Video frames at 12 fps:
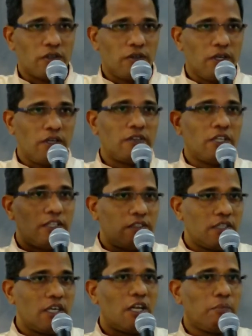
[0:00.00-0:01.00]
There is an
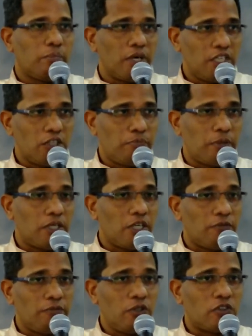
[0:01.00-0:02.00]
eternal punishment
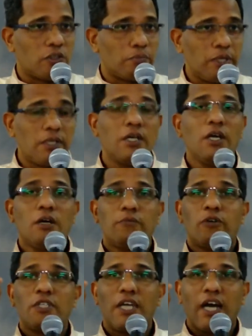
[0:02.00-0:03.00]
in future. But
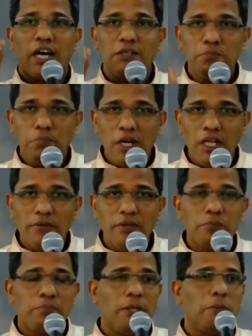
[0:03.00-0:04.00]
for the
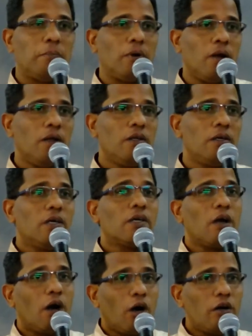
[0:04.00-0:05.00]
unbelieving people,
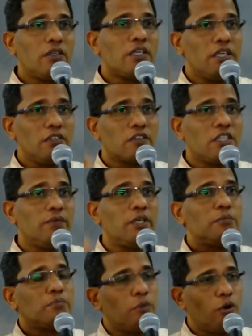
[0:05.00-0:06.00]
God is
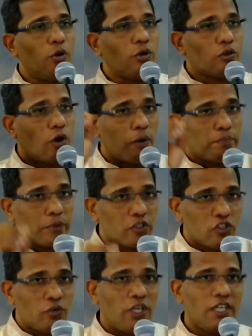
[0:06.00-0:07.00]
giving more
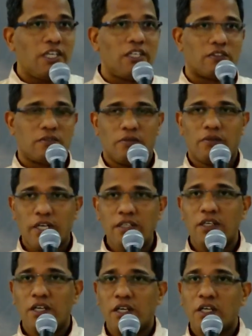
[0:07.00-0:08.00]
opportunities, right?
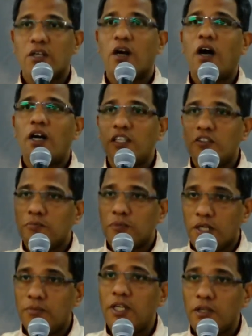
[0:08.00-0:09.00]
God is
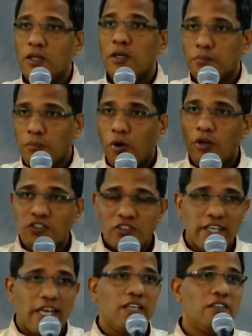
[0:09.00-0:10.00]
giving more
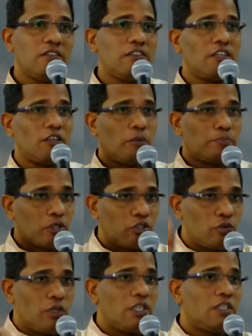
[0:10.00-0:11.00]
chances and
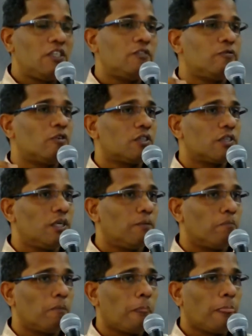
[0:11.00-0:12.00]
opportunities for
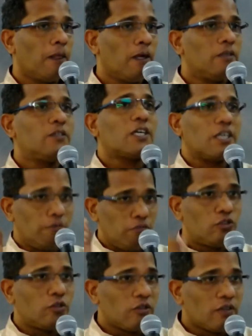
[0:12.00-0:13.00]
them to come
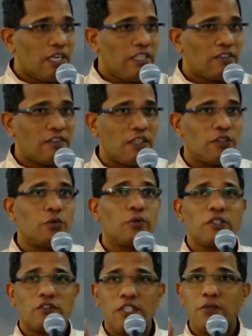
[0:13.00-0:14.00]
to Christ and to
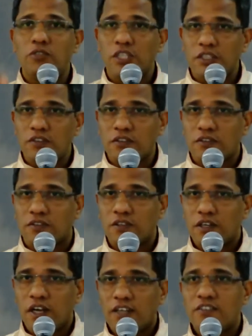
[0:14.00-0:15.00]
receive Jesus
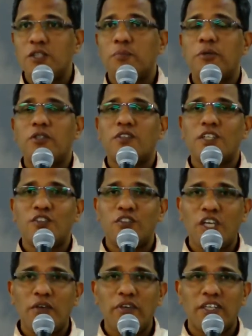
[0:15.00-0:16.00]
as their personal
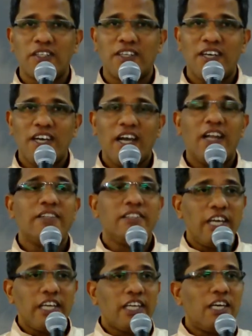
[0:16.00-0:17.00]
Savior. And
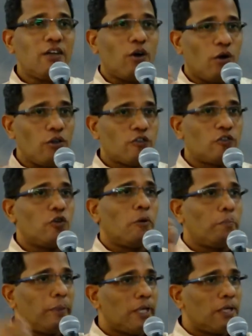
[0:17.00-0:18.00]
they can also
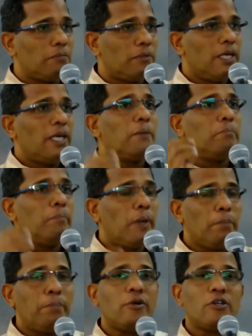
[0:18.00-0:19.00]
become a
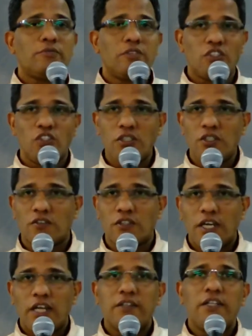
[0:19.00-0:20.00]
member of the church,
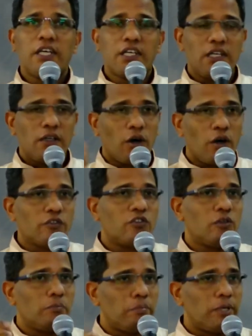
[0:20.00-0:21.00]
and they can
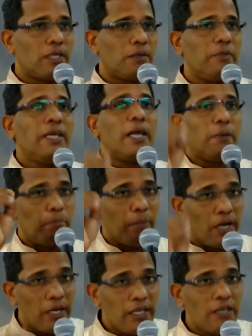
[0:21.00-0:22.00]
also become a
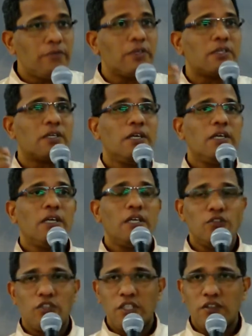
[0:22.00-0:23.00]
believer
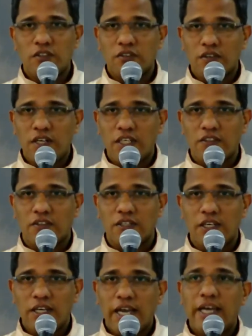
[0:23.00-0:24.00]
in Jesus
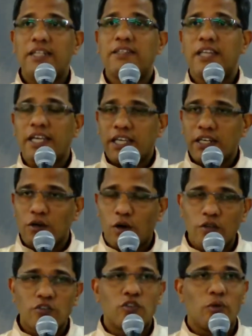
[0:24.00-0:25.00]
Christ, and they can
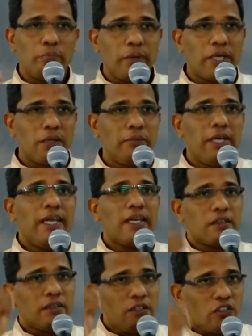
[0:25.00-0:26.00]
also become a
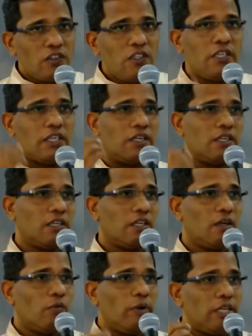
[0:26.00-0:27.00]
Christian
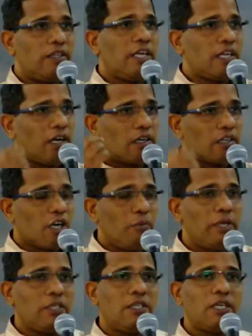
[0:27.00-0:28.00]
when they are
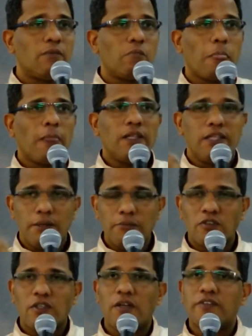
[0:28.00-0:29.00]
committing
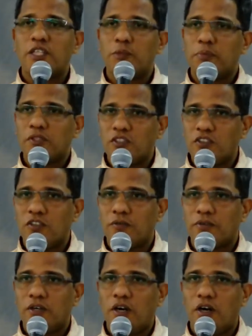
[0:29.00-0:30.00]
themselves to the presence
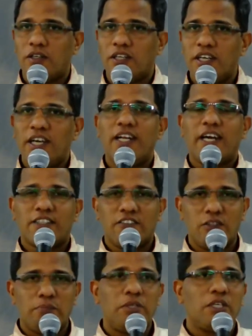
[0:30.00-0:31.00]
of God and
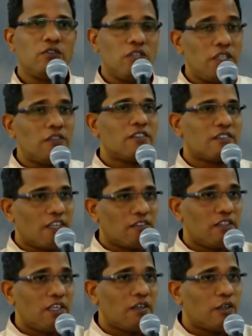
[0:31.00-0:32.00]
accepting Jesus as
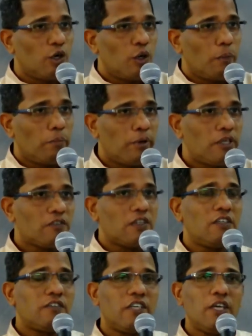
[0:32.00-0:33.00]
their personal
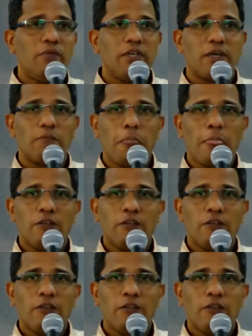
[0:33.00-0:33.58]
Savior.